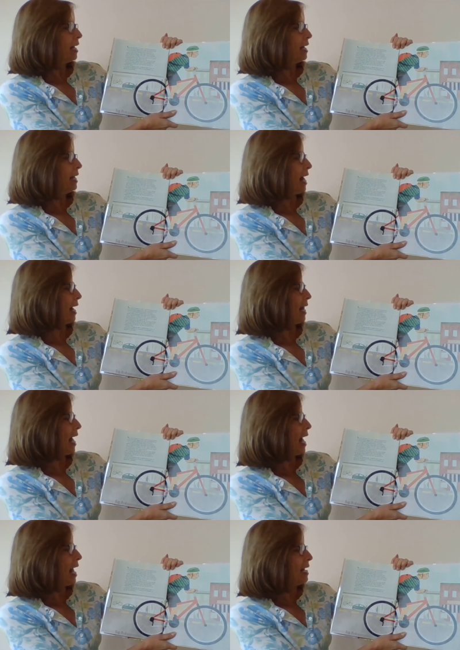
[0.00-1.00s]
It had
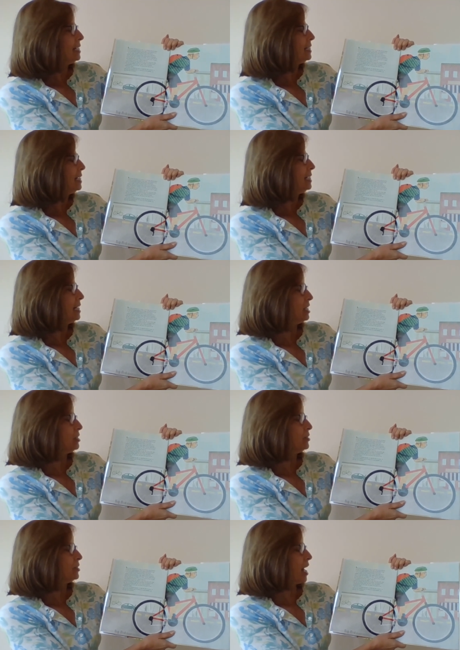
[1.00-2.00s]
18
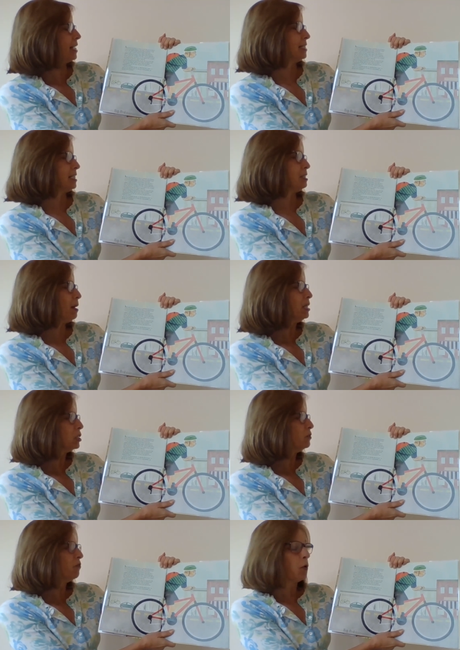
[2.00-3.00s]
gears and a
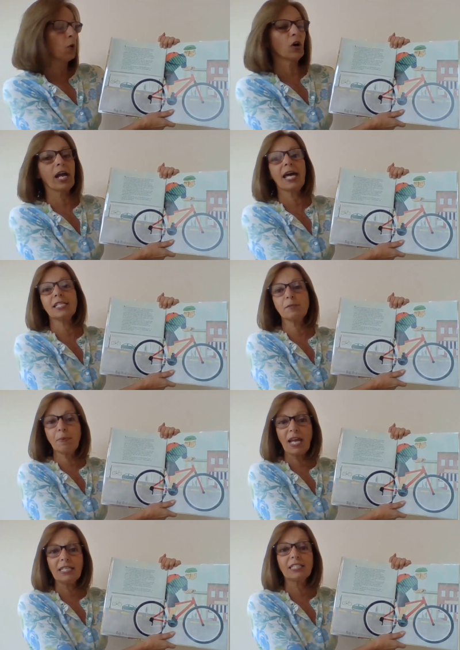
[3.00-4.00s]
suspension fork and is
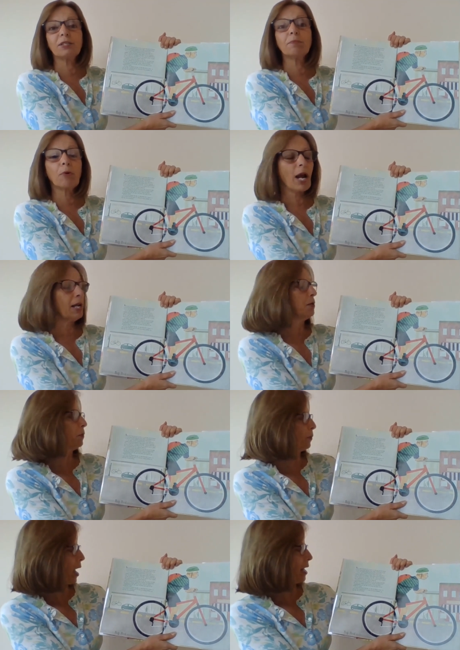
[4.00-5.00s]
painted bright
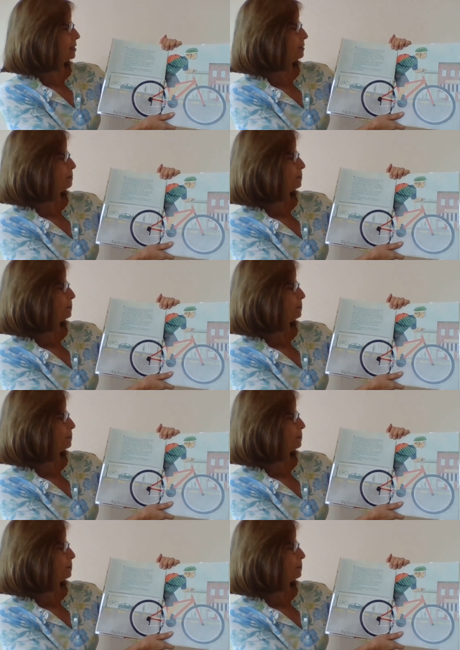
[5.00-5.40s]
red.